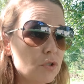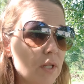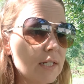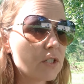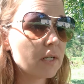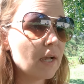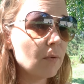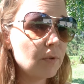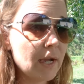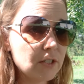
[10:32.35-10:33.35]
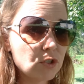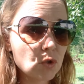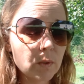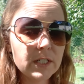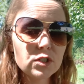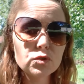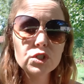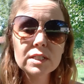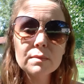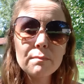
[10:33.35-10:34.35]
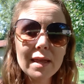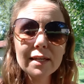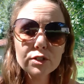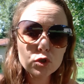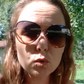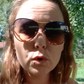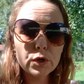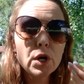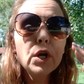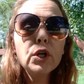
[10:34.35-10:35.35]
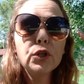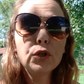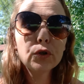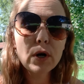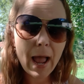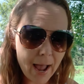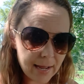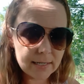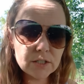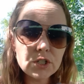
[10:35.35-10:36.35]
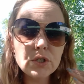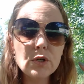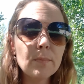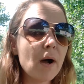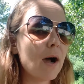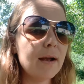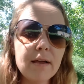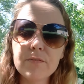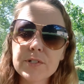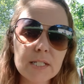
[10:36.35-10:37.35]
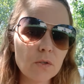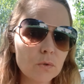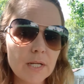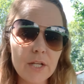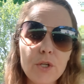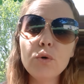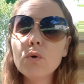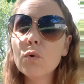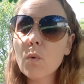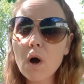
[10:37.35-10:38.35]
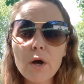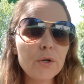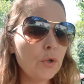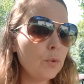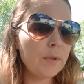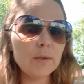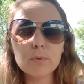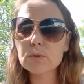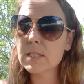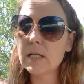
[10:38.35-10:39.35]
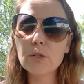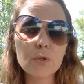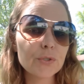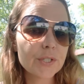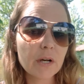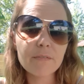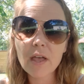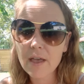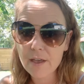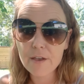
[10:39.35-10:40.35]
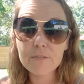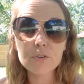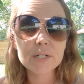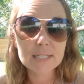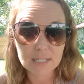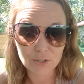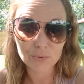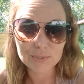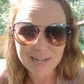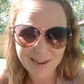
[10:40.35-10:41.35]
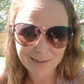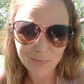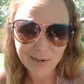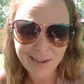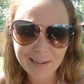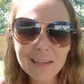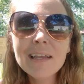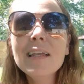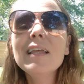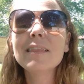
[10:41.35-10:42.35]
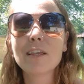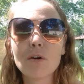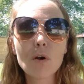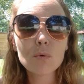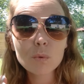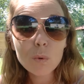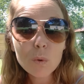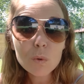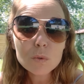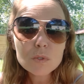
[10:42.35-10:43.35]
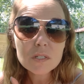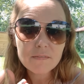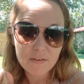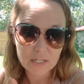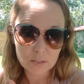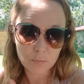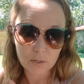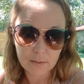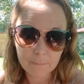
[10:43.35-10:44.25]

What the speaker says: So that's going to help you add your 20. So just make sure you're adding to your pot every single day. You want new people seeing your stuff every single day, okay? There are rules to Facebook.